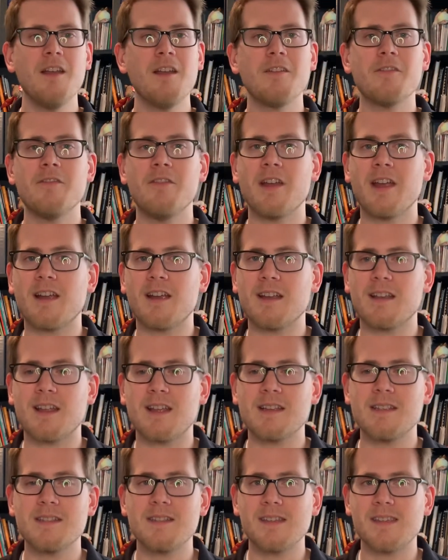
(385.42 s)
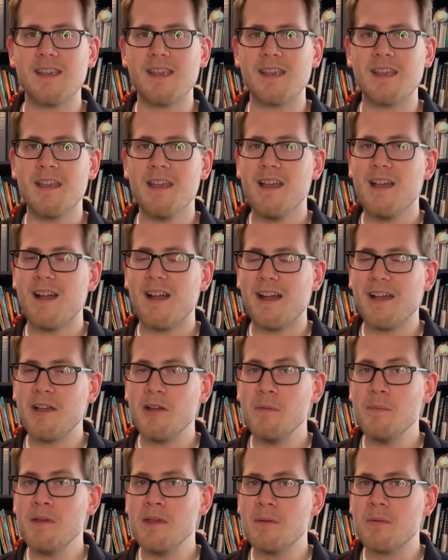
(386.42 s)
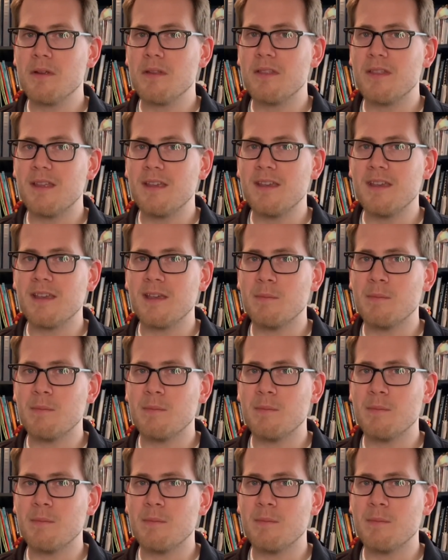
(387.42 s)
Very nice singing. I hope you were thinking